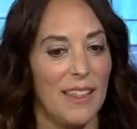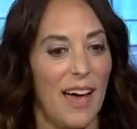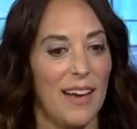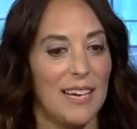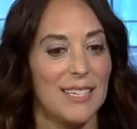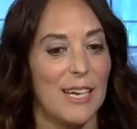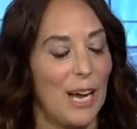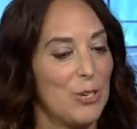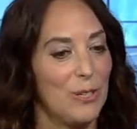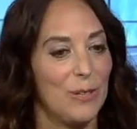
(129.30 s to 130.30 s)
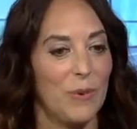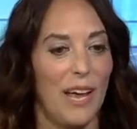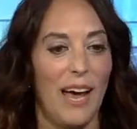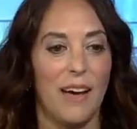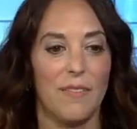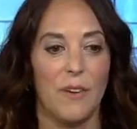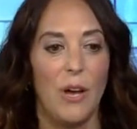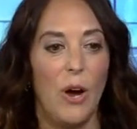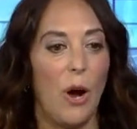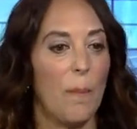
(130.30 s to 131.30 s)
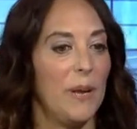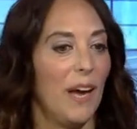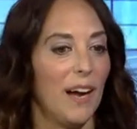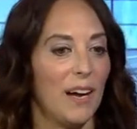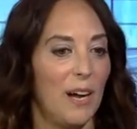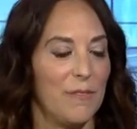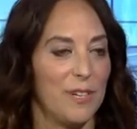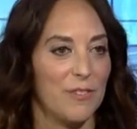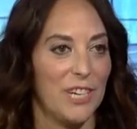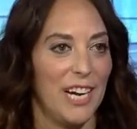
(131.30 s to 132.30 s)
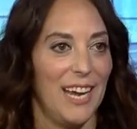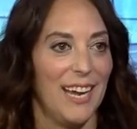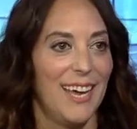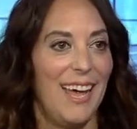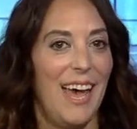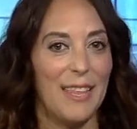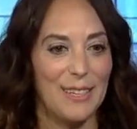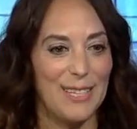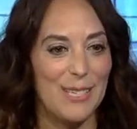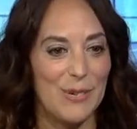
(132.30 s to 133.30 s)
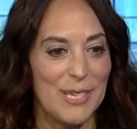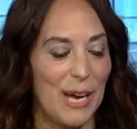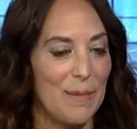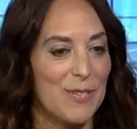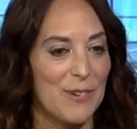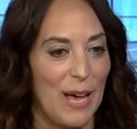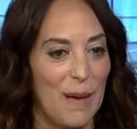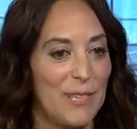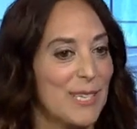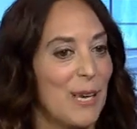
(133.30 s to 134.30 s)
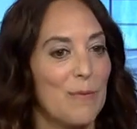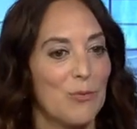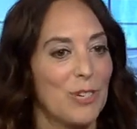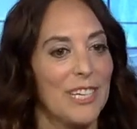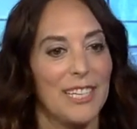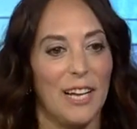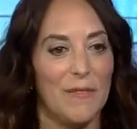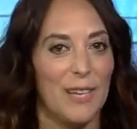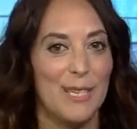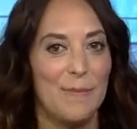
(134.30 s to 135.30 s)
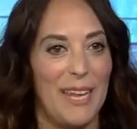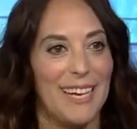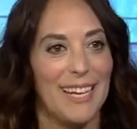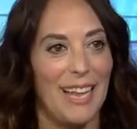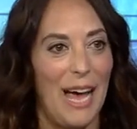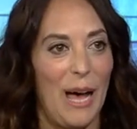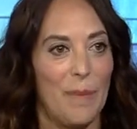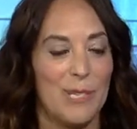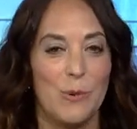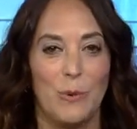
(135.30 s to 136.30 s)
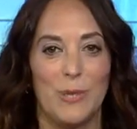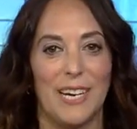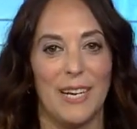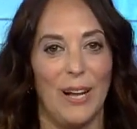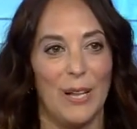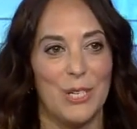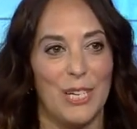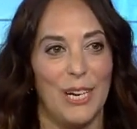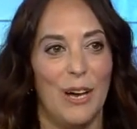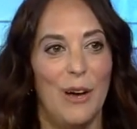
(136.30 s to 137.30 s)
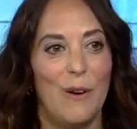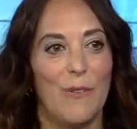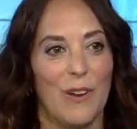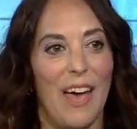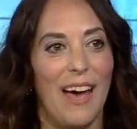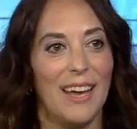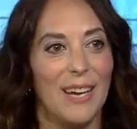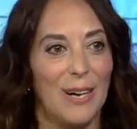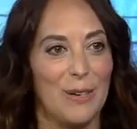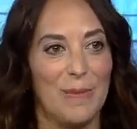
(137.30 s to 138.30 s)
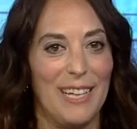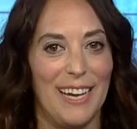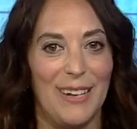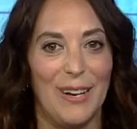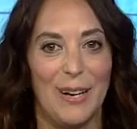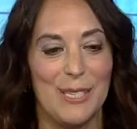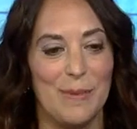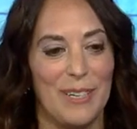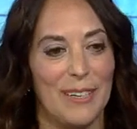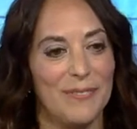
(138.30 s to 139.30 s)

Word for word: that is natural, and we have our Beyond Conflict-Free ethically sourced diamonds for them, and some really love that it's made in a lab. It's cool technology for that younger millennial customer.